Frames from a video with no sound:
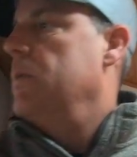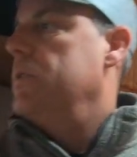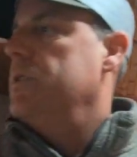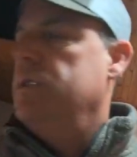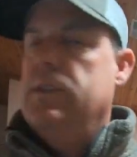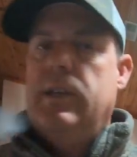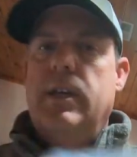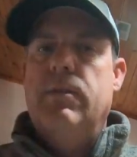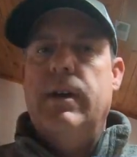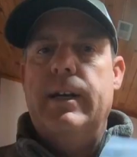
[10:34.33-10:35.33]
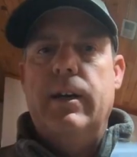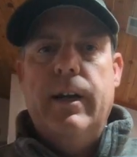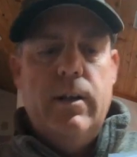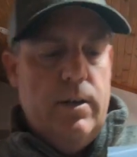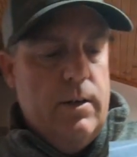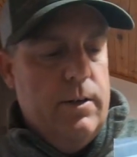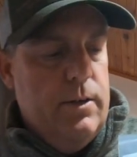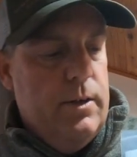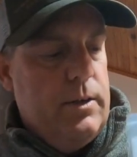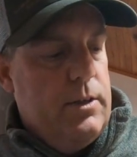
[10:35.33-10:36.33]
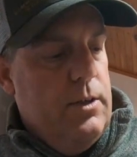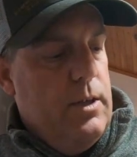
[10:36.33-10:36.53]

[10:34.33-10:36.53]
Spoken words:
which is this kit right here. You get 100 hooks,